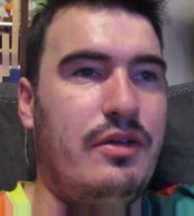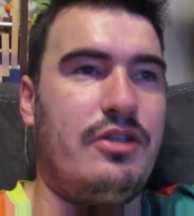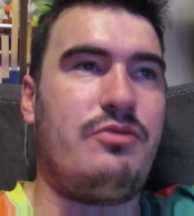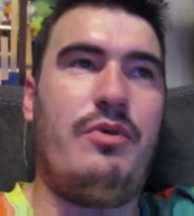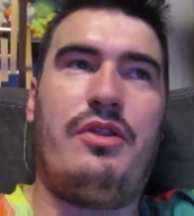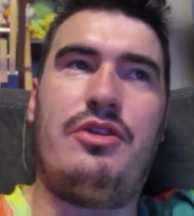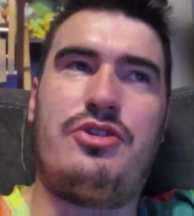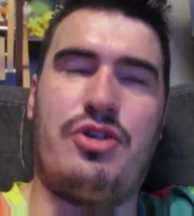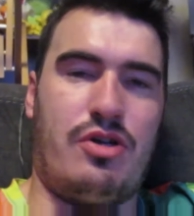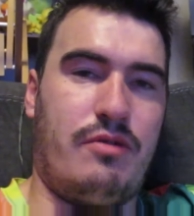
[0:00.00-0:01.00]
It's worth a
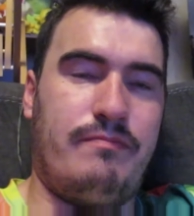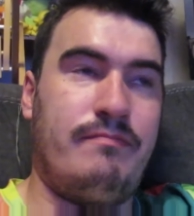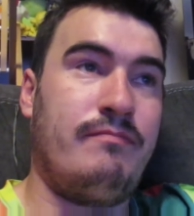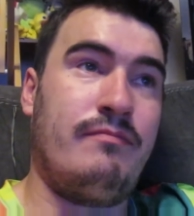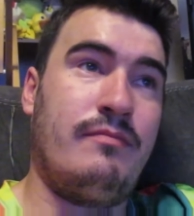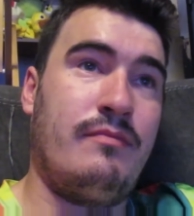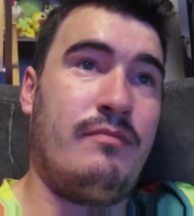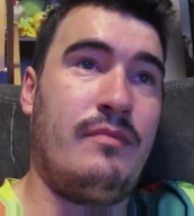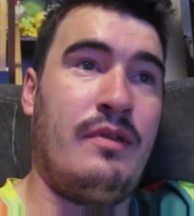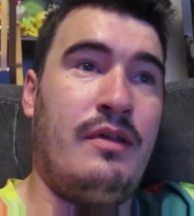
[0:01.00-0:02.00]
shot,
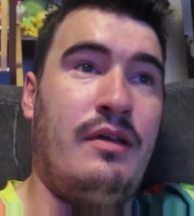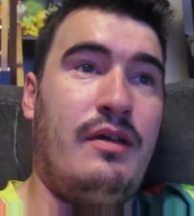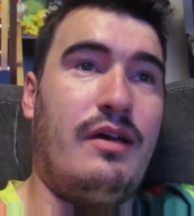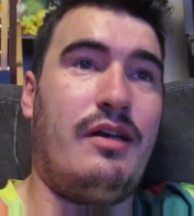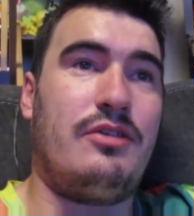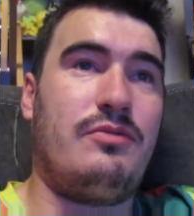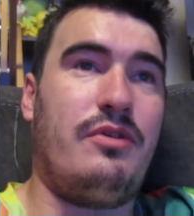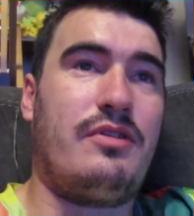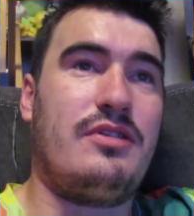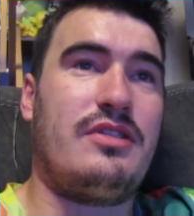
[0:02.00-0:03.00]
and it's
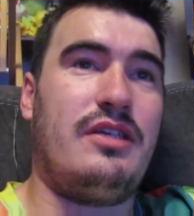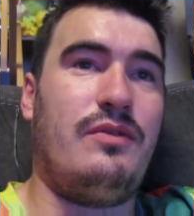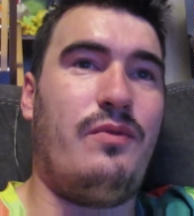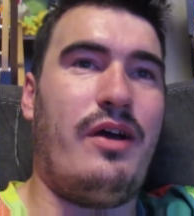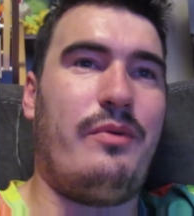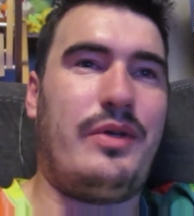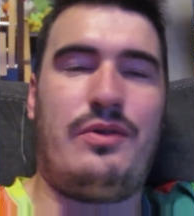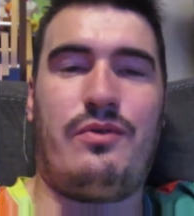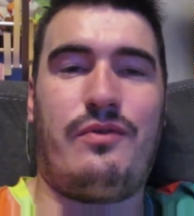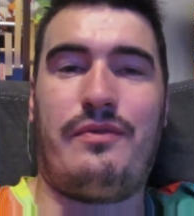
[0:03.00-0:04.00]
worth to see where we can
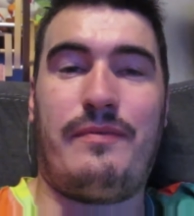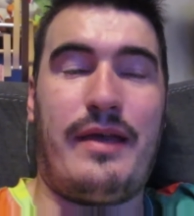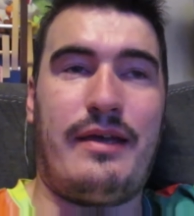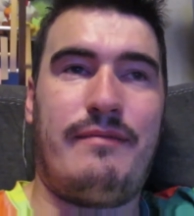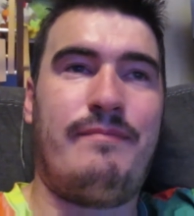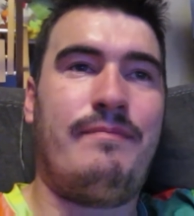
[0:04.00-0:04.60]
go from there.